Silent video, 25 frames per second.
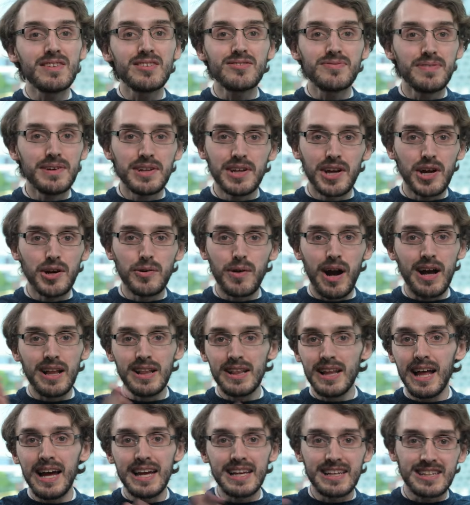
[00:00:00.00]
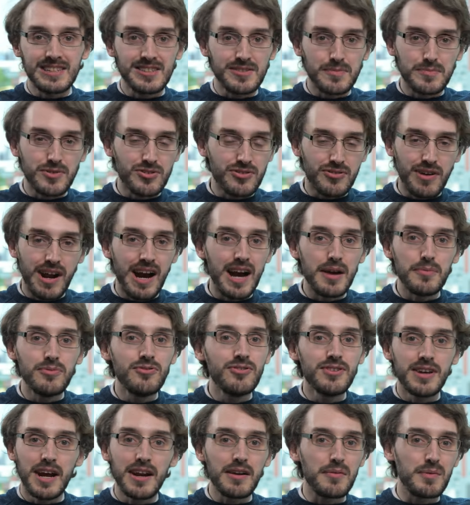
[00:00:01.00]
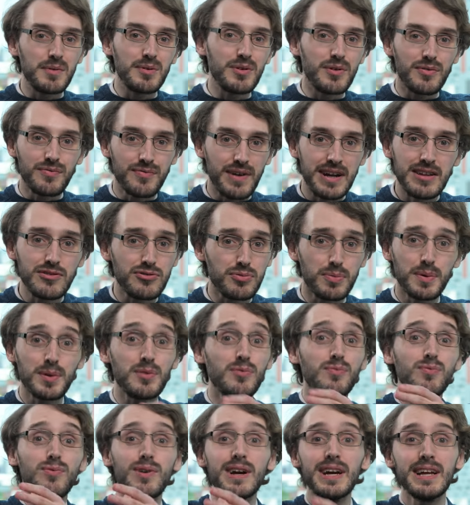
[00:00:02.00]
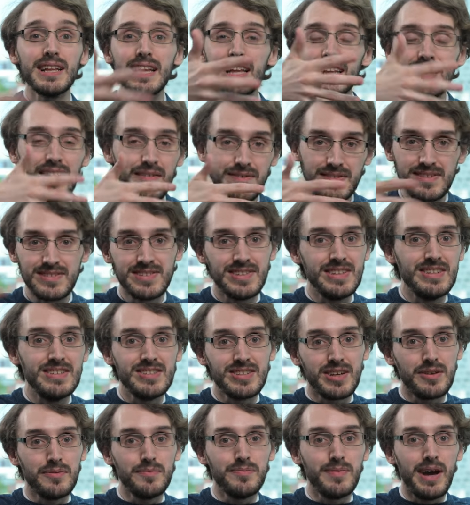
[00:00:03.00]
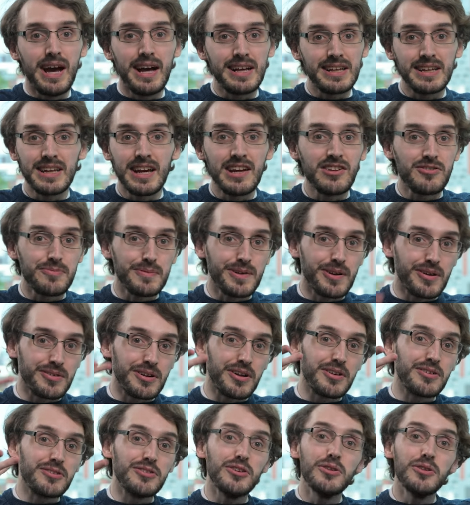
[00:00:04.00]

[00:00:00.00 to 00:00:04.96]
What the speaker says: this video a like, subscribe, share it with your friends. We'd really love to see some engagement on our